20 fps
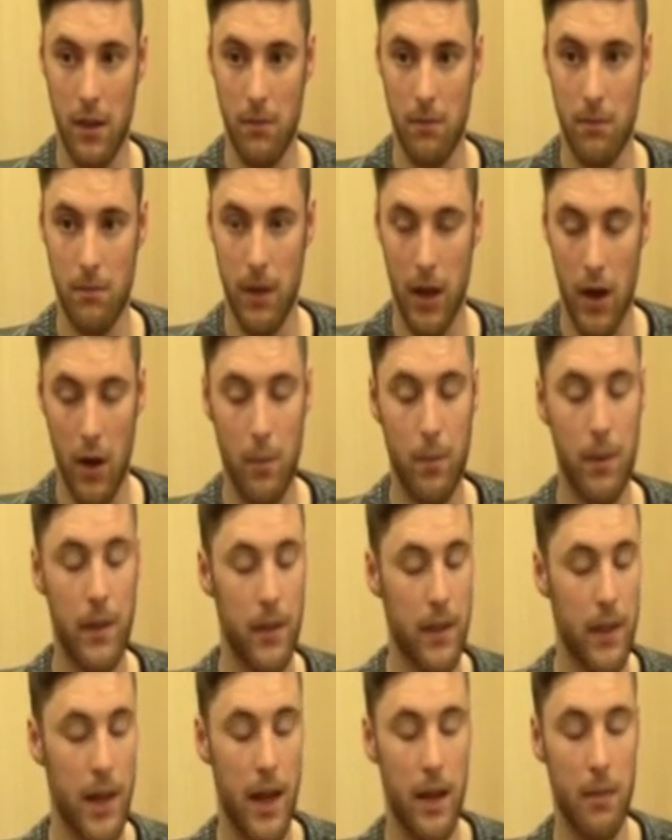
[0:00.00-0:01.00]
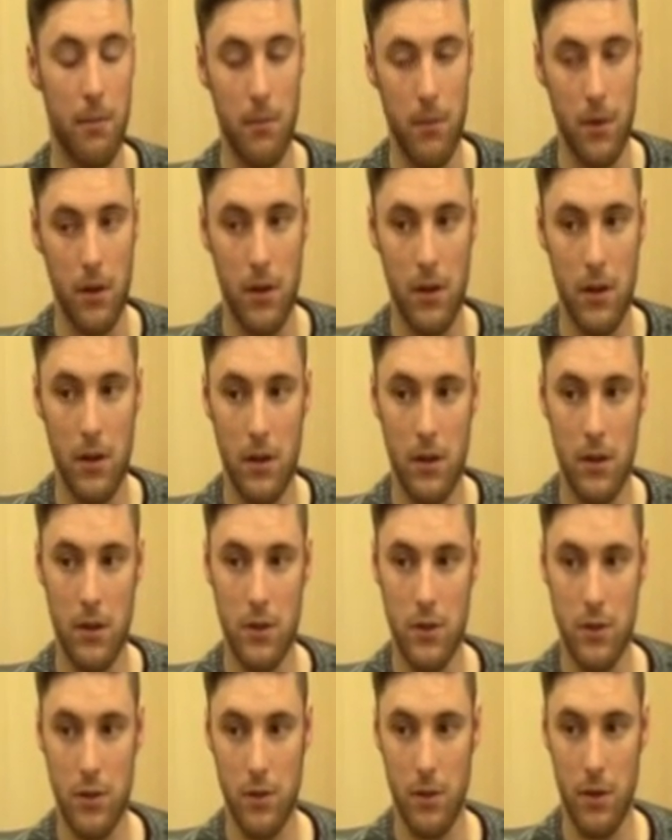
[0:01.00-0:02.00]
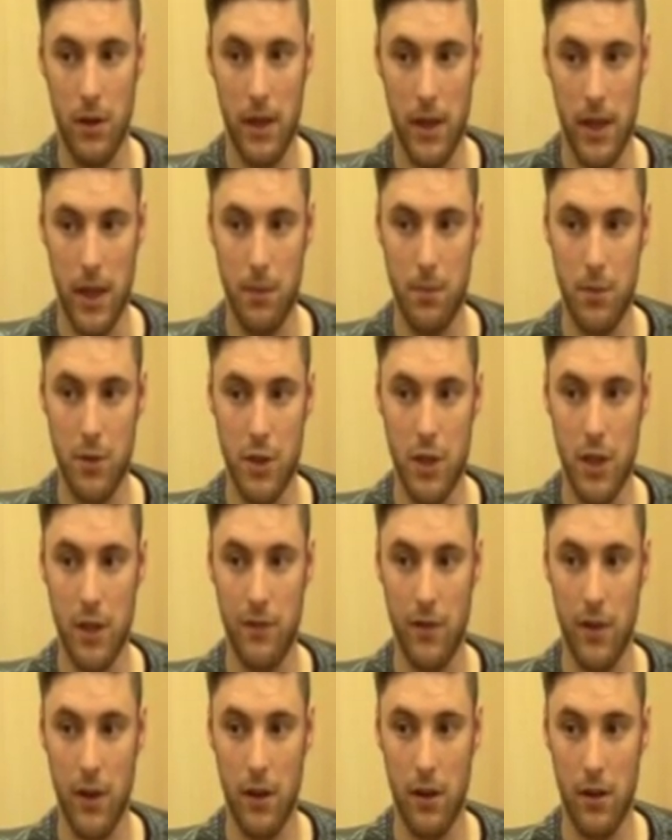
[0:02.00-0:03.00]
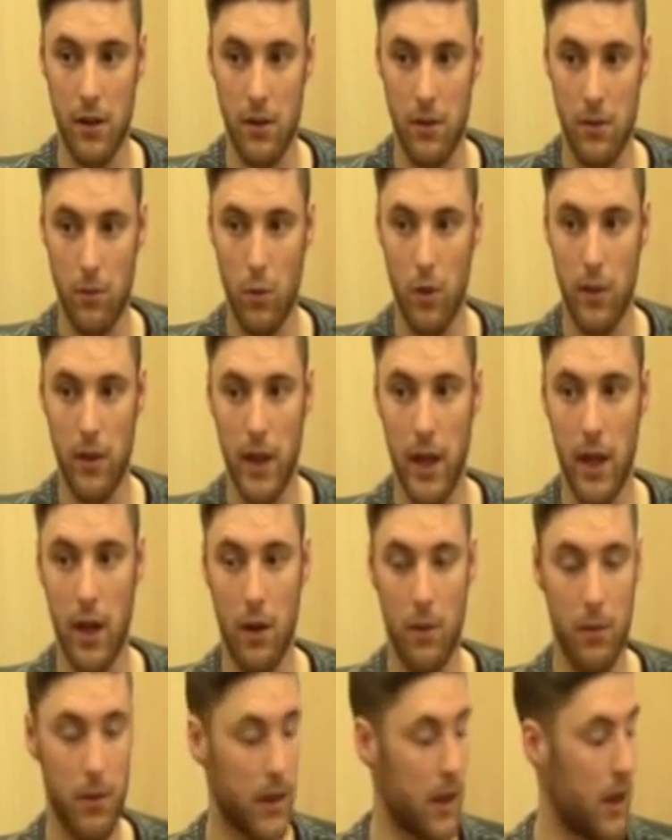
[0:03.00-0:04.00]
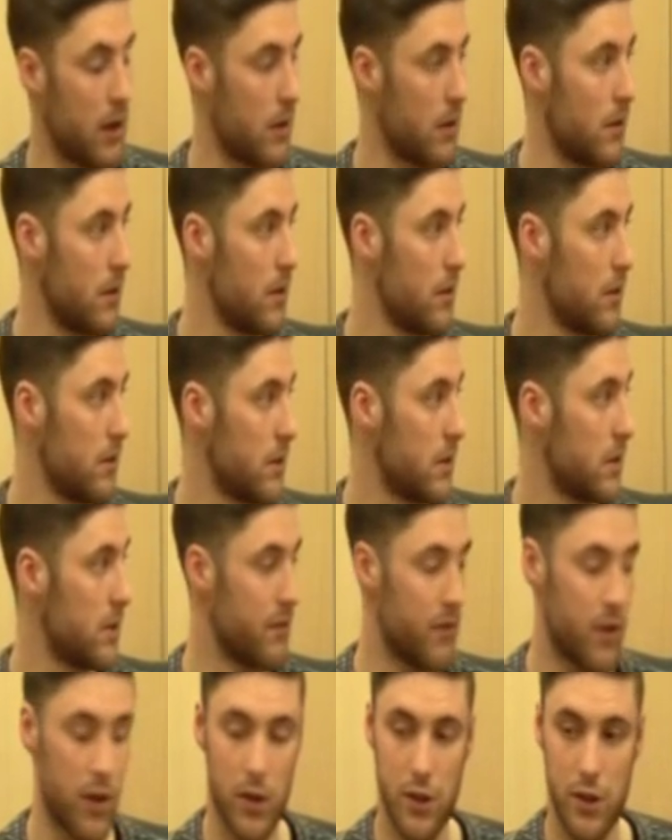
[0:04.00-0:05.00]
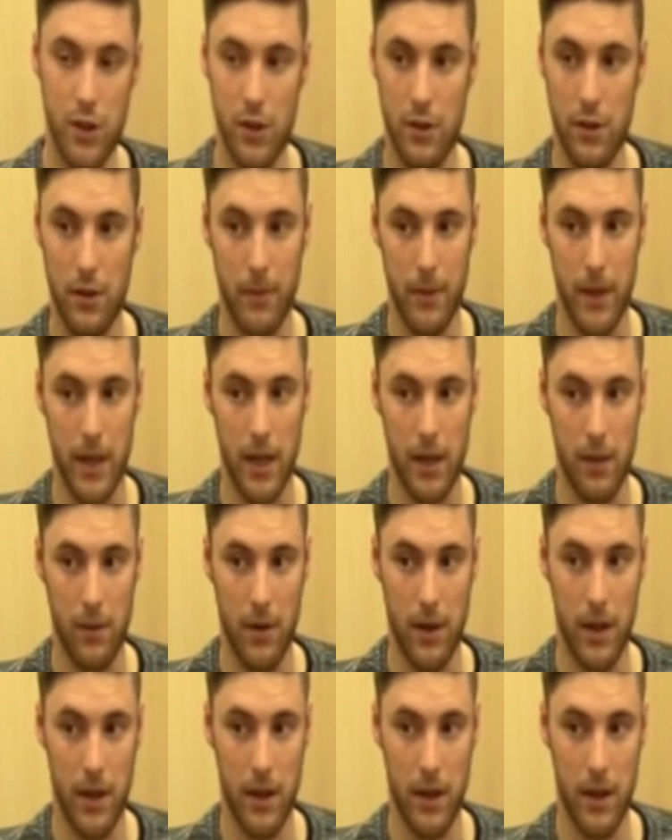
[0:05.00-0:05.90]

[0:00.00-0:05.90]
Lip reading: helping them to keep achieving what they are without disadvantaging them in any way.